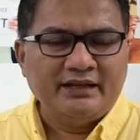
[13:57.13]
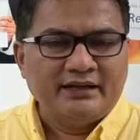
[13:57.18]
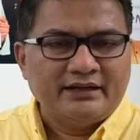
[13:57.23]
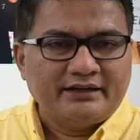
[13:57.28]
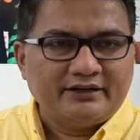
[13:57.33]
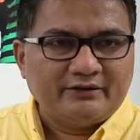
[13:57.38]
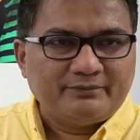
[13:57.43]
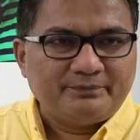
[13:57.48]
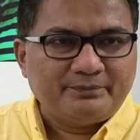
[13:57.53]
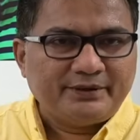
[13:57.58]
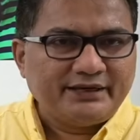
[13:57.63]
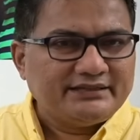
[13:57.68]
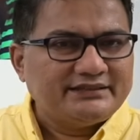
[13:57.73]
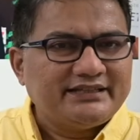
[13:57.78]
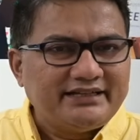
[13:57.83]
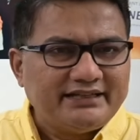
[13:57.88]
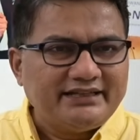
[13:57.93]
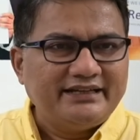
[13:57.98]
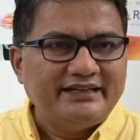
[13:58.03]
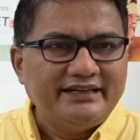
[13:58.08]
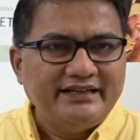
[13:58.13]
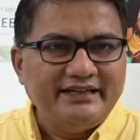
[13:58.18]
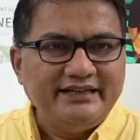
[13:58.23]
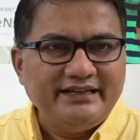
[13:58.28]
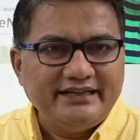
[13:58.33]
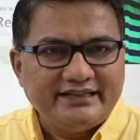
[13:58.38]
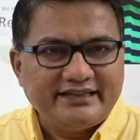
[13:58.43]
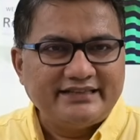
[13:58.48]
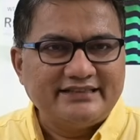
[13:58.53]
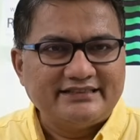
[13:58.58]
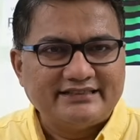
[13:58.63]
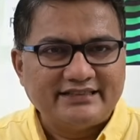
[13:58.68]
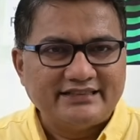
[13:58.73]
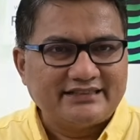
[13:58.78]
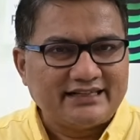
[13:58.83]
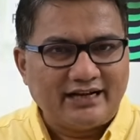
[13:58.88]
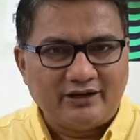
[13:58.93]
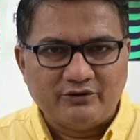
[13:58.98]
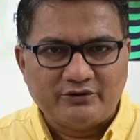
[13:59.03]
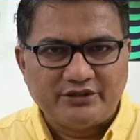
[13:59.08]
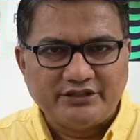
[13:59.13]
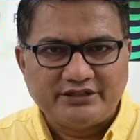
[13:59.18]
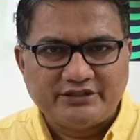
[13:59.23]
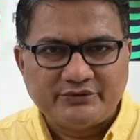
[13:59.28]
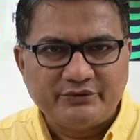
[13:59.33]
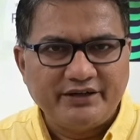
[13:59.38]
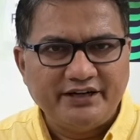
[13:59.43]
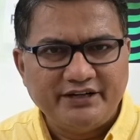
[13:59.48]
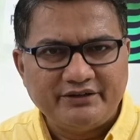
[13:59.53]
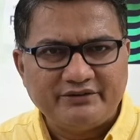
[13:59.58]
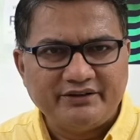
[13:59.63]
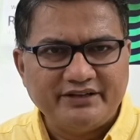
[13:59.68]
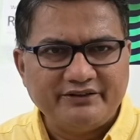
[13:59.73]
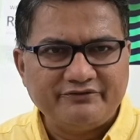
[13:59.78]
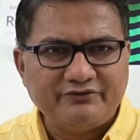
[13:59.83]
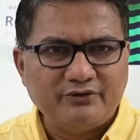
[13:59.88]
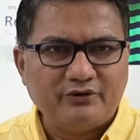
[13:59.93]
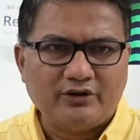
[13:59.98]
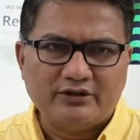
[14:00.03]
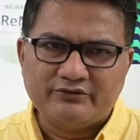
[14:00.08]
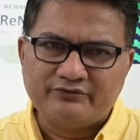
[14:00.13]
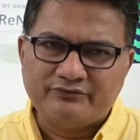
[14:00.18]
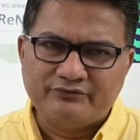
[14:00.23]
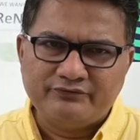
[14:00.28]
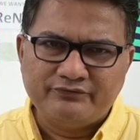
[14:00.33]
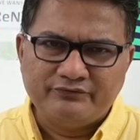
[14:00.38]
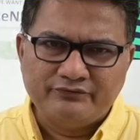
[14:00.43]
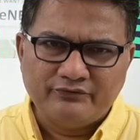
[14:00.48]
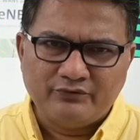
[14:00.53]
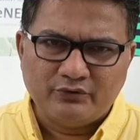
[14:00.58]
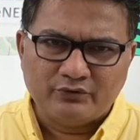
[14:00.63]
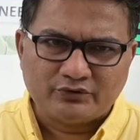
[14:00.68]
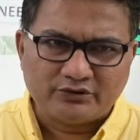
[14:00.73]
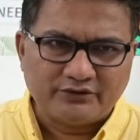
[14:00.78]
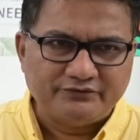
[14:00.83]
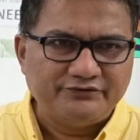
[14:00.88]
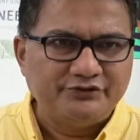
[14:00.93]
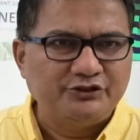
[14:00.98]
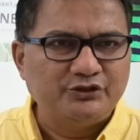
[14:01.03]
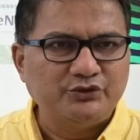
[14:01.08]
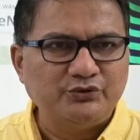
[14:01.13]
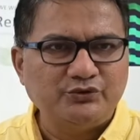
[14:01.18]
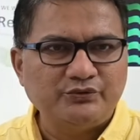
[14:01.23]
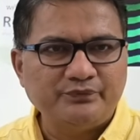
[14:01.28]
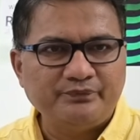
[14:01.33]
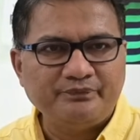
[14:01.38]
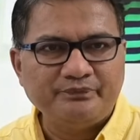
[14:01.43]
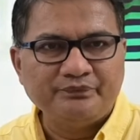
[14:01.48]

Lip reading: Now, present NEET result out in 2024 on 4th of June.